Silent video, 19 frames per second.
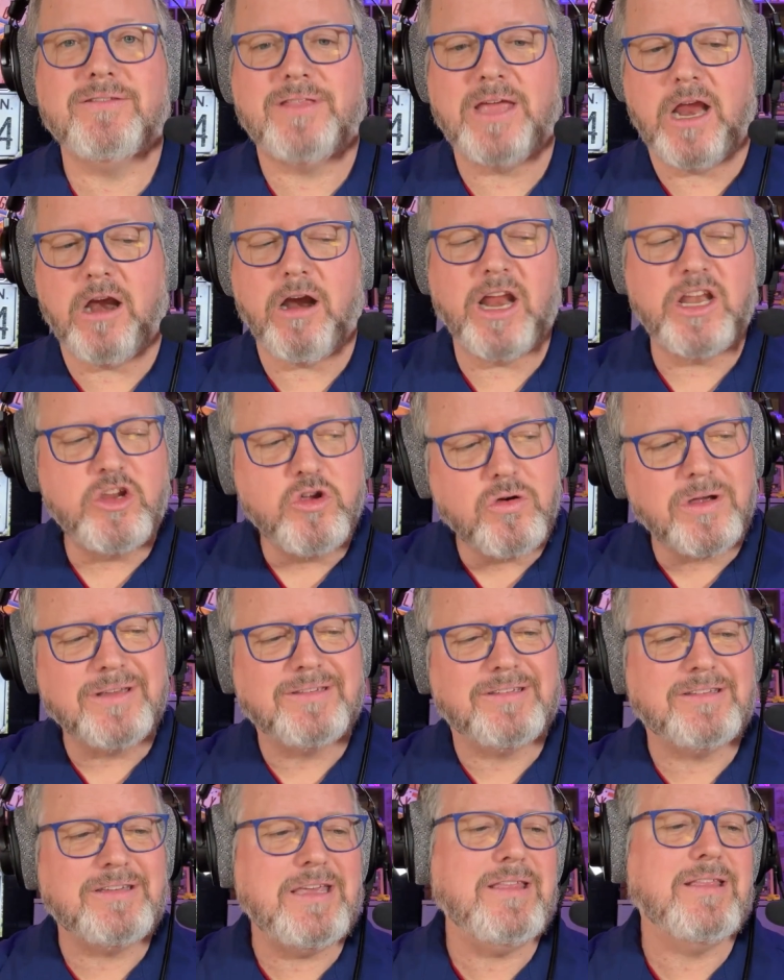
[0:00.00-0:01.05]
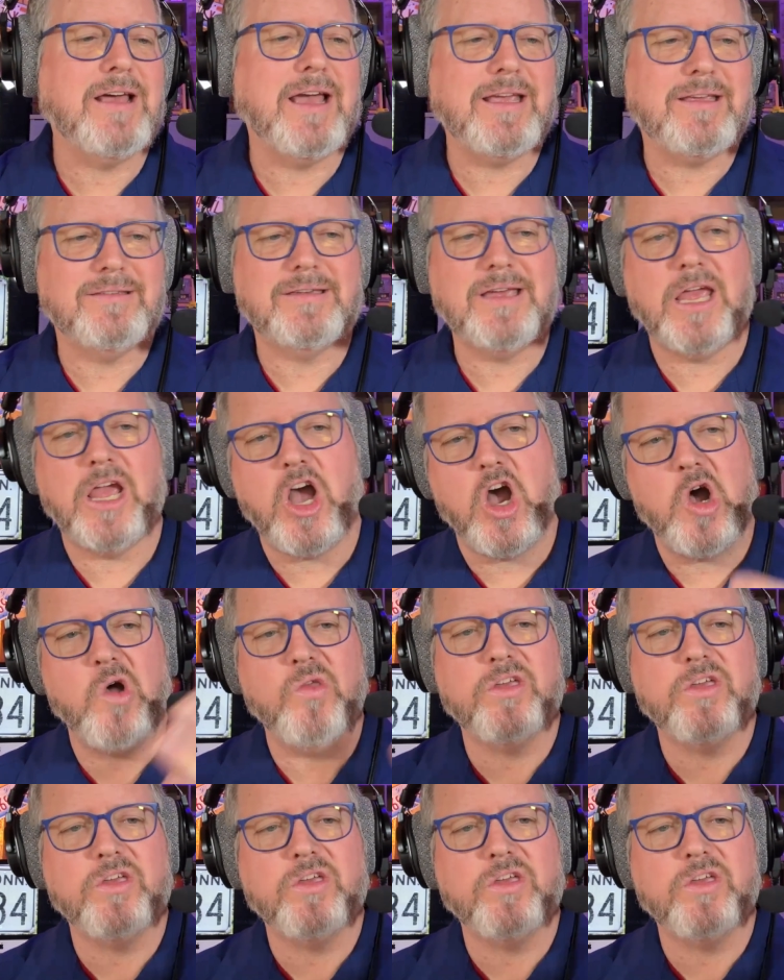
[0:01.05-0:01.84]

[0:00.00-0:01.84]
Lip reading: there, and you can see, like, say, oh,